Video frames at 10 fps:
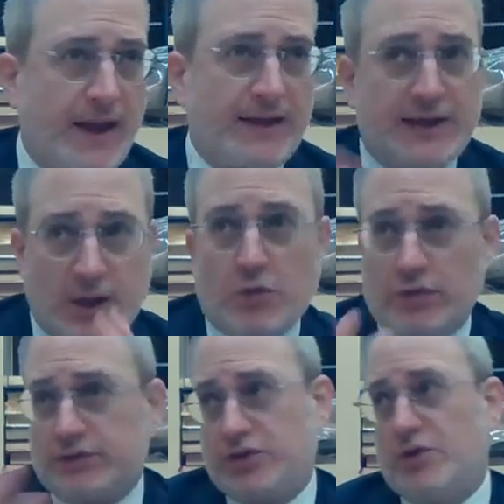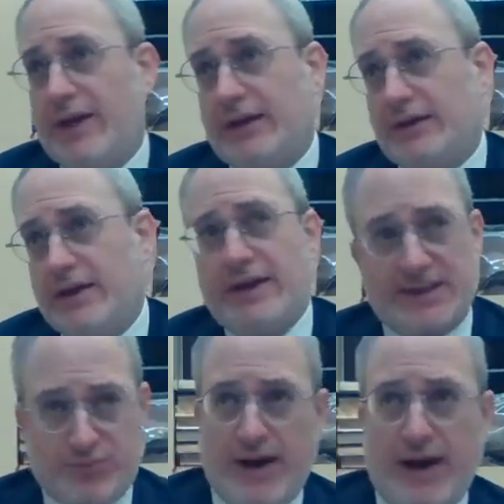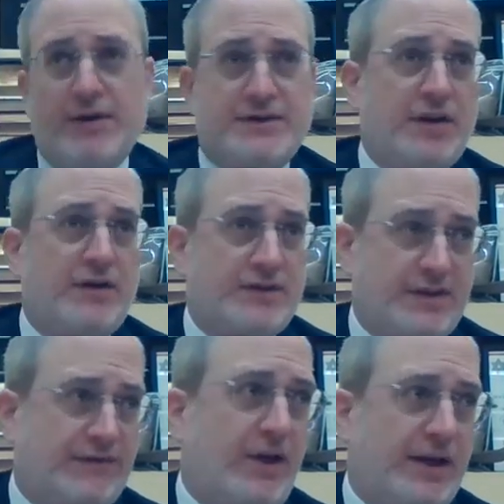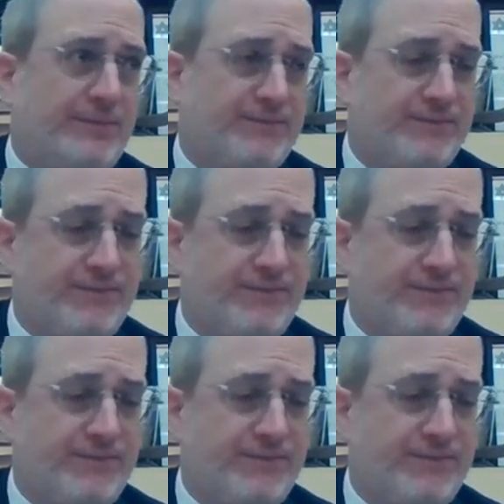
and an equal to it, is prayer, a service of God.